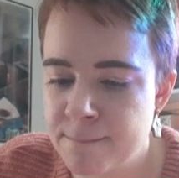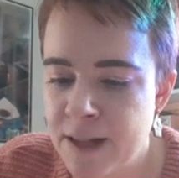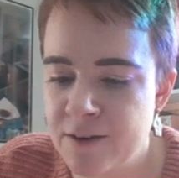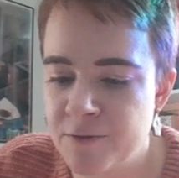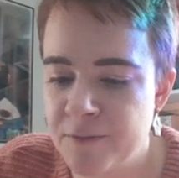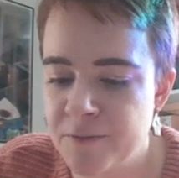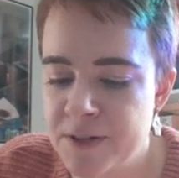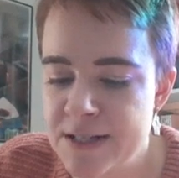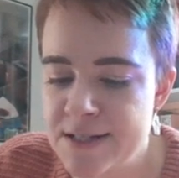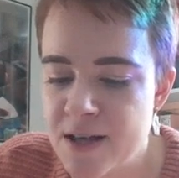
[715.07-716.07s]
I don't remember what
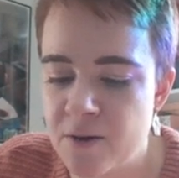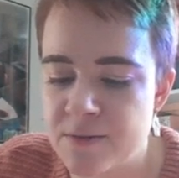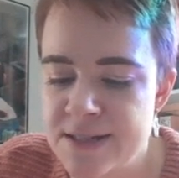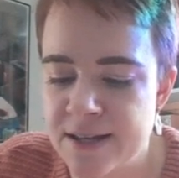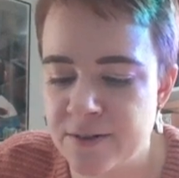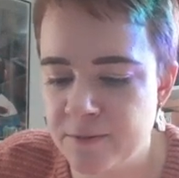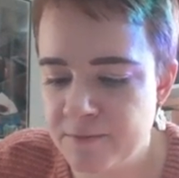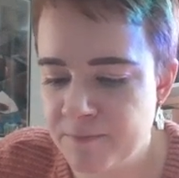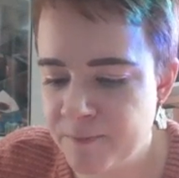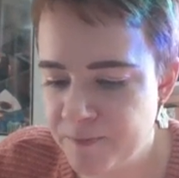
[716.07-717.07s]
it is. Oh, Scandal.
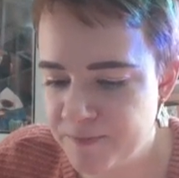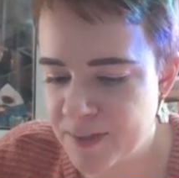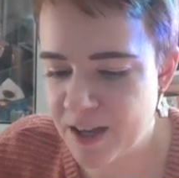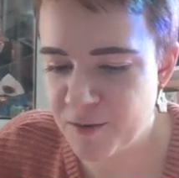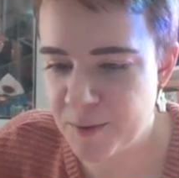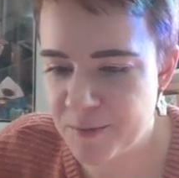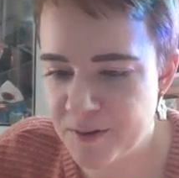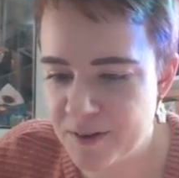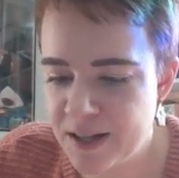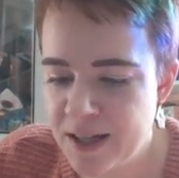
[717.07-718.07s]
I
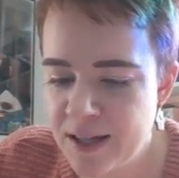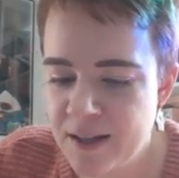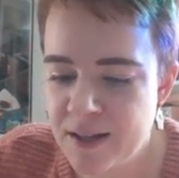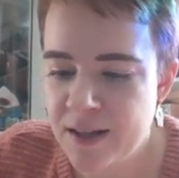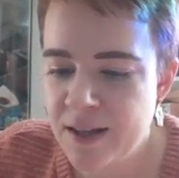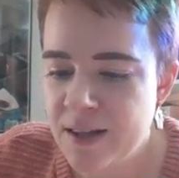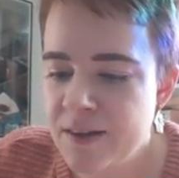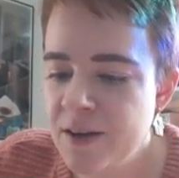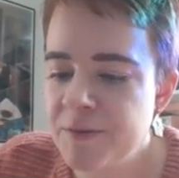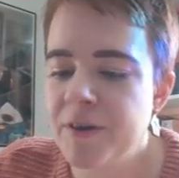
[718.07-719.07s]
remember.
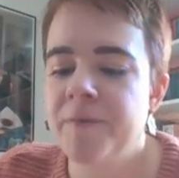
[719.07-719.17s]
There we go.